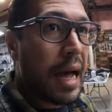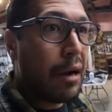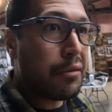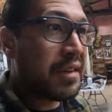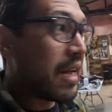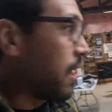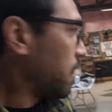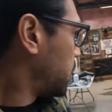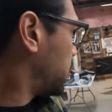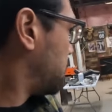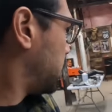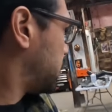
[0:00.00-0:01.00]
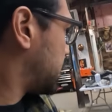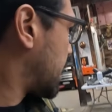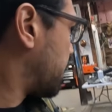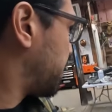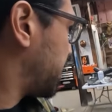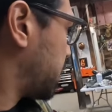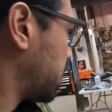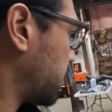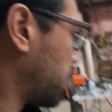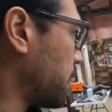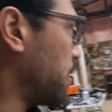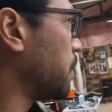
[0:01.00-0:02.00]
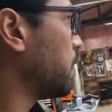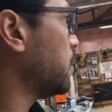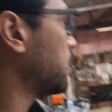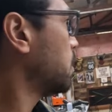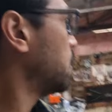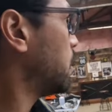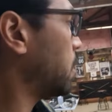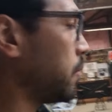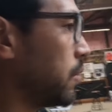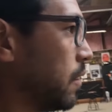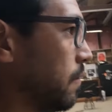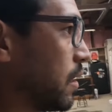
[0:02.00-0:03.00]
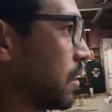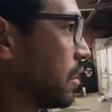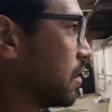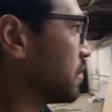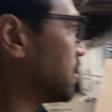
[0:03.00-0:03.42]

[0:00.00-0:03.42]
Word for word: outside temps, so I'm leaving this